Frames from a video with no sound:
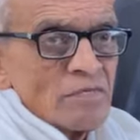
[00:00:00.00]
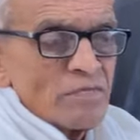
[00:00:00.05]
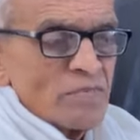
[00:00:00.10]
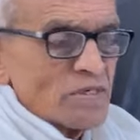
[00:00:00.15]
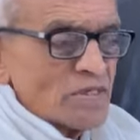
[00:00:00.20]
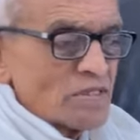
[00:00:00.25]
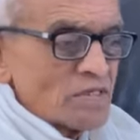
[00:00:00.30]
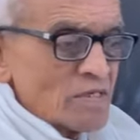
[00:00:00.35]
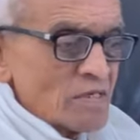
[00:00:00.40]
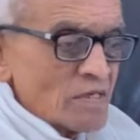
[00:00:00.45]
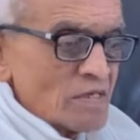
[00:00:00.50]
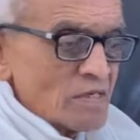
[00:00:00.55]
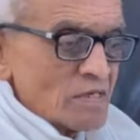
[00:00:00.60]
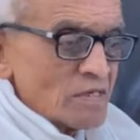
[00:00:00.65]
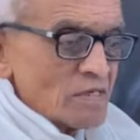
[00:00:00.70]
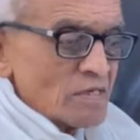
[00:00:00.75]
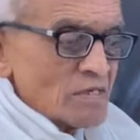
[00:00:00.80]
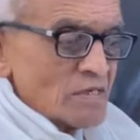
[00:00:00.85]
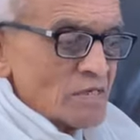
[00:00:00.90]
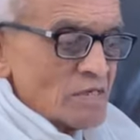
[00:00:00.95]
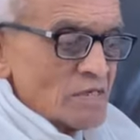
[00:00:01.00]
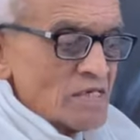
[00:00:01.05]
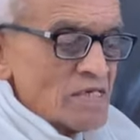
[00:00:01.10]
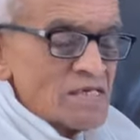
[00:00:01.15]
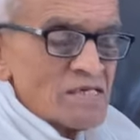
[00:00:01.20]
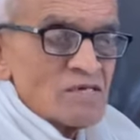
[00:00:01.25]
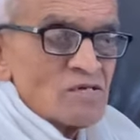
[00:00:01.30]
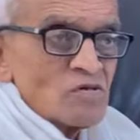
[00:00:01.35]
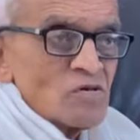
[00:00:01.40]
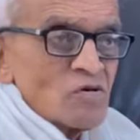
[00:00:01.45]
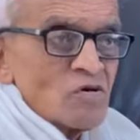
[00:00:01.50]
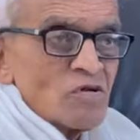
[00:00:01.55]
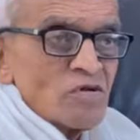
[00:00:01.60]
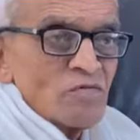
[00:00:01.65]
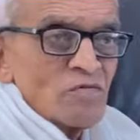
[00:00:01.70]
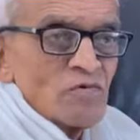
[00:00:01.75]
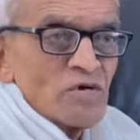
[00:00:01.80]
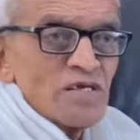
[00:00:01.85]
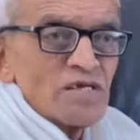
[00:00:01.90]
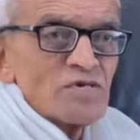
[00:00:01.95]
Mother is
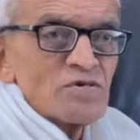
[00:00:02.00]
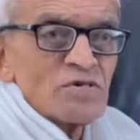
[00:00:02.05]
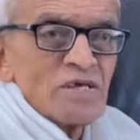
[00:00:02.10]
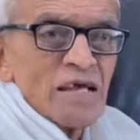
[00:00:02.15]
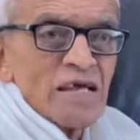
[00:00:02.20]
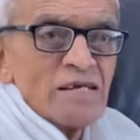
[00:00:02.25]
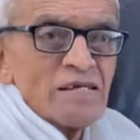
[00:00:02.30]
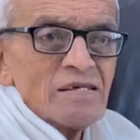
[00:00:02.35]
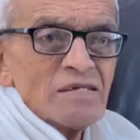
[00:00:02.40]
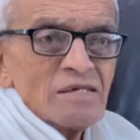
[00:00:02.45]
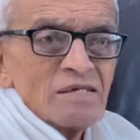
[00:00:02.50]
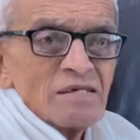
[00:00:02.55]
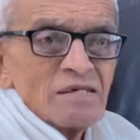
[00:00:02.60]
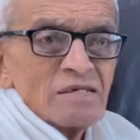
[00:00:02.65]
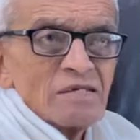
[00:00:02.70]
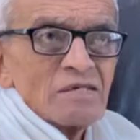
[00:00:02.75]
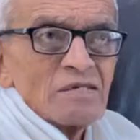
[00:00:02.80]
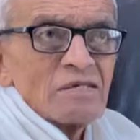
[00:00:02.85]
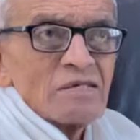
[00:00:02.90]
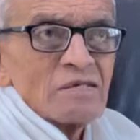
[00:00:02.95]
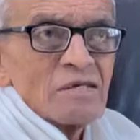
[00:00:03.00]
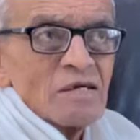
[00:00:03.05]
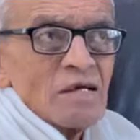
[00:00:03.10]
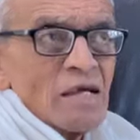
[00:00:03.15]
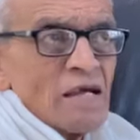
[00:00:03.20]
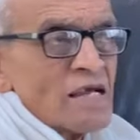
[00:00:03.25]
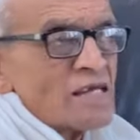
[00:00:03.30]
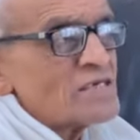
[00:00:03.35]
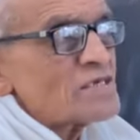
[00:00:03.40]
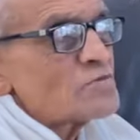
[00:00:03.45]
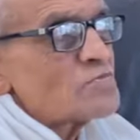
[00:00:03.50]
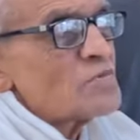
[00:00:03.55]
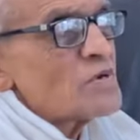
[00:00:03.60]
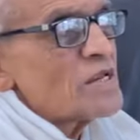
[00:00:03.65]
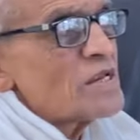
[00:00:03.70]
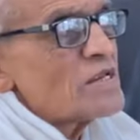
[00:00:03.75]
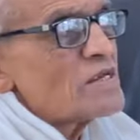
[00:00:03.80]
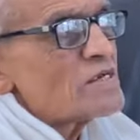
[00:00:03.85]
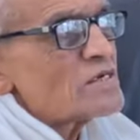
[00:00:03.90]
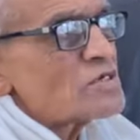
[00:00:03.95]
on one side
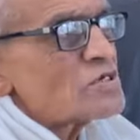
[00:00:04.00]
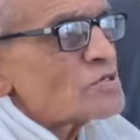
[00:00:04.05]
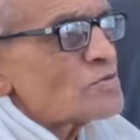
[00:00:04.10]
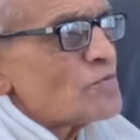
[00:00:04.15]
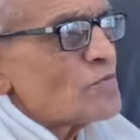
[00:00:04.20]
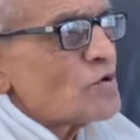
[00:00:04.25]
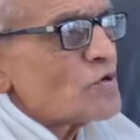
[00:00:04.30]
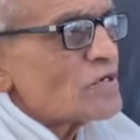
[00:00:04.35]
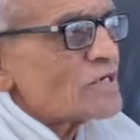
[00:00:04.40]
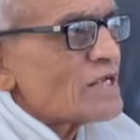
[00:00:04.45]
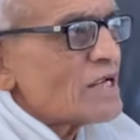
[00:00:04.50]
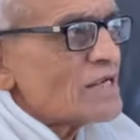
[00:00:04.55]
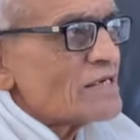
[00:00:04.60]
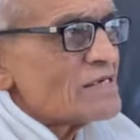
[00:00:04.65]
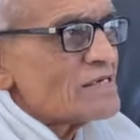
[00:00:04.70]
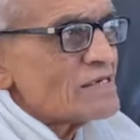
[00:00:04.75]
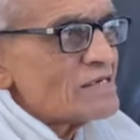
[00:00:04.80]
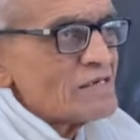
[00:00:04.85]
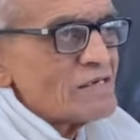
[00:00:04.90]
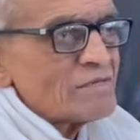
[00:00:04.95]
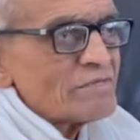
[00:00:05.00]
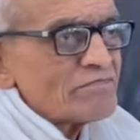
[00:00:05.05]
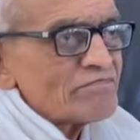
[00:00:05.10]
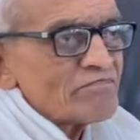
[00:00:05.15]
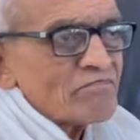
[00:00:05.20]
experience mortality,